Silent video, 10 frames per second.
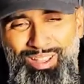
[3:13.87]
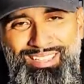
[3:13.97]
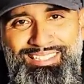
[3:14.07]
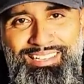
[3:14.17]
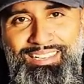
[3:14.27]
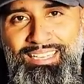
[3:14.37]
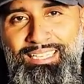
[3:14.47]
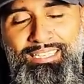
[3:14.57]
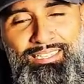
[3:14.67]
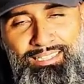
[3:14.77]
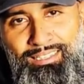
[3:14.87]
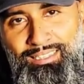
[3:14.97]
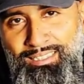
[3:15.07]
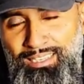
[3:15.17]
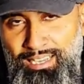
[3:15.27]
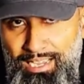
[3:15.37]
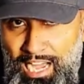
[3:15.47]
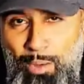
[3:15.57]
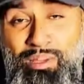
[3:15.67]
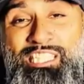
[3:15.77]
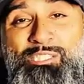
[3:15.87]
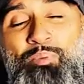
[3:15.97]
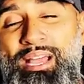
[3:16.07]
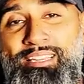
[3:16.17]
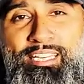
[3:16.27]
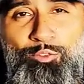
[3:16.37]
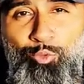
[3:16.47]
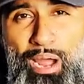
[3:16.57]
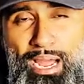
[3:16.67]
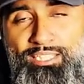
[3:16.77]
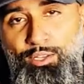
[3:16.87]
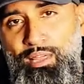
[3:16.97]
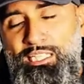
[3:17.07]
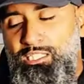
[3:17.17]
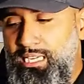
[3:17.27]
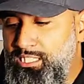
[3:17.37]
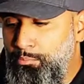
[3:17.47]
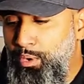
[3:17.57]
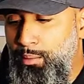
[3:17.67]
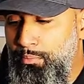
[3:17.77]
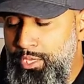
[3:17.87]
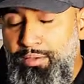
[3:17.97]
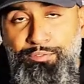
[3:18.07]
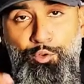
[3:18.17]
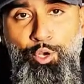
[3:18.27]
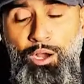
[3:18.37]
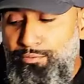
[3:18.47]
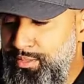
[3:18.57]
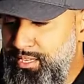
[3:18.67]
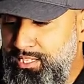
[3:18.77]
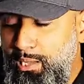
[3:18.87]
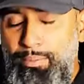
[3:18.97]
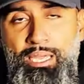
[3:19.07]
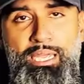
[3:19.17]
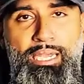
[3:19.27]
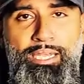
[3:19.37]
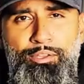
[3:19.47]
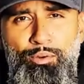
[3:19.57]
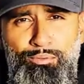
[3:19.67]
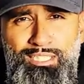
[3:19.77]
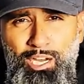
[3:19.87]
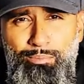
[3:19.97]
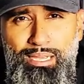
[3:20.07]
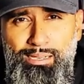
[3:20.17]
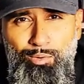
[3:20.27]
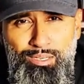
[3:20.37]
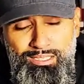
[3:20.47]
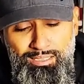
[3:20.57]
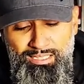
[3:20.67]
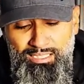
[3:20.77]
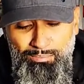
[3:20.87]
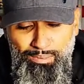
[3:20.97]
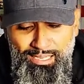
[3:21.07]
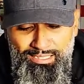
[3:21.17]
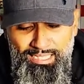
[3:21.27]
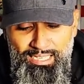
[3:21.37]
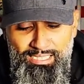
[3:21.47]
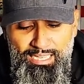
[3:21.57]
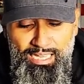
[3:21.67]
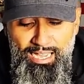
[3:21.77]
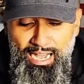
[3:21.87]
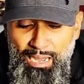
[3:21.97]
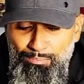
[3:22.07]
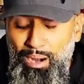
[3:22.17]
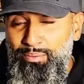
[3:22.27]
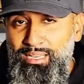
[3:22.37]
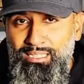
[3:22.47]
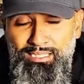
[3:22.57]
it's I'm expecting rice so that's that's a problem if you cover this up and you don't tell me I go into this as a blind taste I'm probably gonna